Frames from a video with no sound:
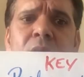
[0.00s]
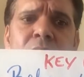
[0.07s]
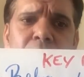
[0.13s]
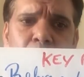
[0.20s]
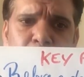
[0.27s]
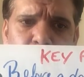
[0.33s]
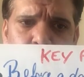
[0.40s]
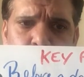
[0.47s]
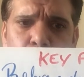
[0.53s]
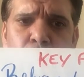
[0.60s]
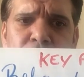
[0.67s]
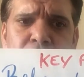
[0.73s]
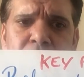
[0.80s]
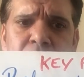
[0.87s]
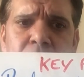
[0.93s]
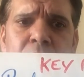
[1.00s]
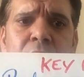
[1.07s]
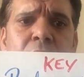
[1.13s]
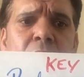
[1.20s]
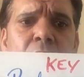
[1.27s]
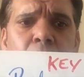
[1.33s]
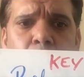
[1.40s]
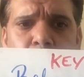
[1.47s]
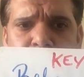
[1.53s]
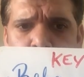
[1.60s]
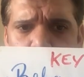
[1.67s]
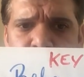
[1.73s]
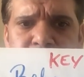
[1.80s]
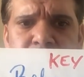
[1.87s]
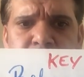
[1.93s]
The proportion of
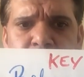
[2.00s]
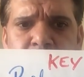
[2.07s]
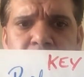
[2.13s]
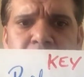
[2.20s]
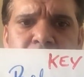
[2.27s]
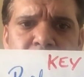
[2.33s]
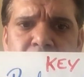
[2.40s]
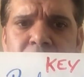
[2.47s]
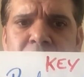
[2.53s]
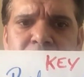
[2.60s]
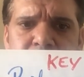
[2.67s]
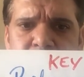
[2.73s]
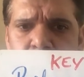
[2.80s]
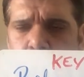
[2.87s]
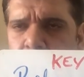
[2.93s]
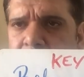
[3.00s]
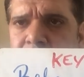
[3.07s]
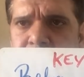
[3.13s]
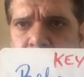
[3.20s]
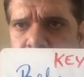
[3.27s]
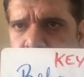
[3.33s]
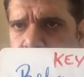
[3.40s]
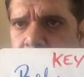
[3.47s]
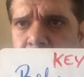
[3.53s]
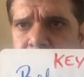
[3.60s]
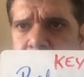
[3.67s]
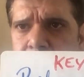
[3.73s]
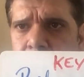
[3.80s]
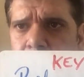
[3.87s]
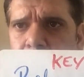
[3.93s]
oxygen needs depends on the
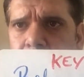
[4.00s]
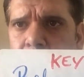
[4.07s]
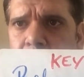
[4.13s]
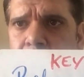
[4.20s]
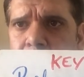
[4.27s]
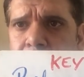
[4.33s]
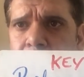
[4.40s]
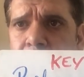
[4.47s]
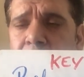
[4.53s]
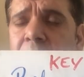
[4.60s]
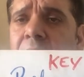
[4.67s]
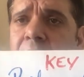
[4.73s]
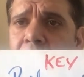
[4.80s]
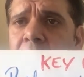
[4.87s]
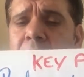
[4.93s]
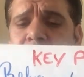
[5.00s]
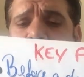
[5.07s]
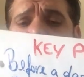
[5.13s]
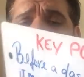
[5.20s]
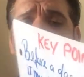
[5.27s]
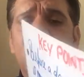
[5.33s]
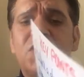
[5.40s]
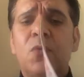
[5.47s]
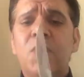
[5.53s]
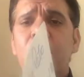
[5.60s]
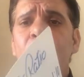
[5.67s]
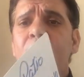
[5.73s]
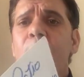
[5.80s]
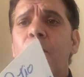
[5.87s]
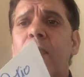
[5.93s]
gas, all right? And also
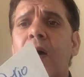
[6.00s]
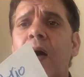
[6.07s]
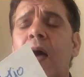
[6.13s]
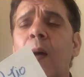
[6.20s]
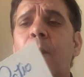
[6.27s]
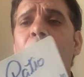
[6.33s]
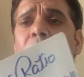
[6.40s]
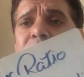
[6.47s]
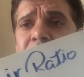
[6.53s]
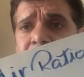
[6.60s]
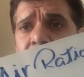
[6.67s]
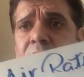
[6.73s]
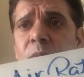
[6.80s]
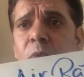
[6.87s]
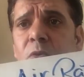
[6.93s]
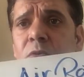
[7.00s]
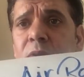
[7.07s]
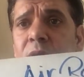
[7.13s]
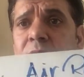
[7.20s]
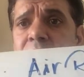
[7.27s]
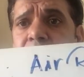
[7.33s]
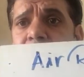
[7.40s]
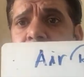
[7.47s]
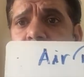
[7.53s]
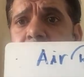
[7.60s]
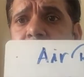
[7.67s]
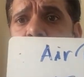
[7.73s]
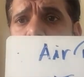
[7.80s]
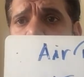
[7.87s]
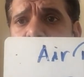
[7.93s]
remember about the table, the
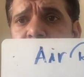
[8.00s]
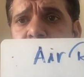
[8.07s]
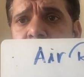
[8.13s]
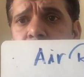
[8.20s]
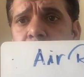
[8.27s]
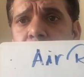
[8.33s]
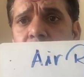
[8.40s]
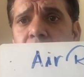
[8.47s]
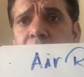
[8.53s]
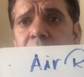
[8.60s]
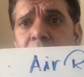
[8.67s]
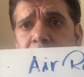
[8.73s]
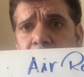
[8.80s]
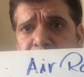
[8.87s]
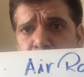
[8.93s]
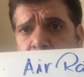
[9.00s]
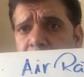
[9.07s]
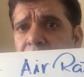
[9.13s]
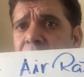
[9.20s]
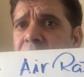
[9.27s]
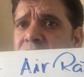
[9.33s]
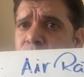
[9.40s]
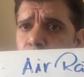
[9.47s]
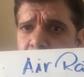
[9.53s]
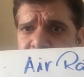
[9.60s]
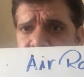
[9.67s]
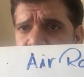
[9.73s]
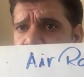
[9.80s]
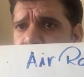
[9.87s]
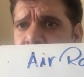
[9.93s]
air ratio. Natural gas 1
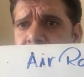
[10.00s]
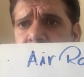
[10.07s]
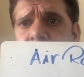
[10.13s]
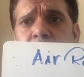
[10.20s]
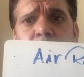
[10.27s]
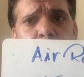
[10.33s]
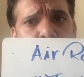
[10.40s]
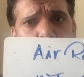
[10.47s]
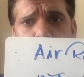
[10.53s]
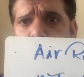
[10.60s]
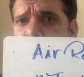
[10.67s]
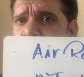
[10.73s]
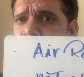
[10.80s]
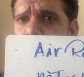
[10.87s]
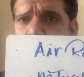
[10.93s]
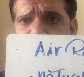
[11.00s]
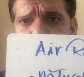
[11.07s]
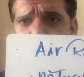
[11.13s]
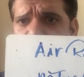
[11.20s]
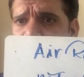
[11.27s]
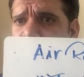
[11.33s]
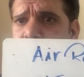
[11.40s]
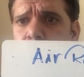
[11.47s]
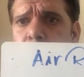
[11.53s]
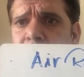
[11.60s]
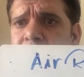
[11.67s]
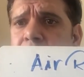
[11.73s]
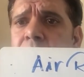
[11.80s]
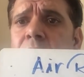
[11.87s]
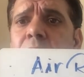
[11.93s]
in 10, propane 1 in
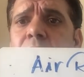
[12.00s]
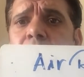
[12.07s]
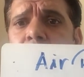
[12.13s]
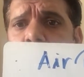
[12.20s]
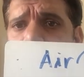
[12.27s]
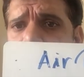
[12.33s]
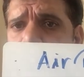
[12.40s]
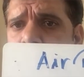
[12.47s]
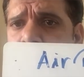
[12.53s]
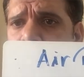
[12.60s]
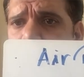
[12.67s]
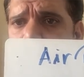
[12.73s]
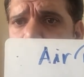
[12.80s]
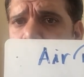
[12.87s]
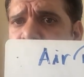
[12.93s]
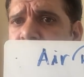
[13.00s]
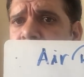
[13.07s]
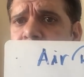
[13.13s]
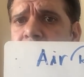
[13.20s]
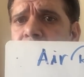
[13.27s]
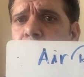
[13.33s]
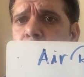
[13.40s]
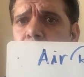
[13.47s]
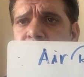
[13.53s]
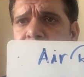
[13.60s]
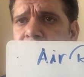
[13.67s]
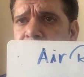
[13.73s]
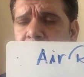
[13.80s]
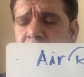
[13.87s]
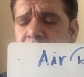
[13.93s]
25, and butane 1 in
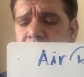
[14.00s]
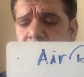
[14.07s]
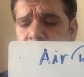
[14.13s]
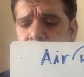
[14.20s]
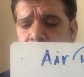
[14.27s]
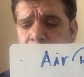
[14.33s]
30.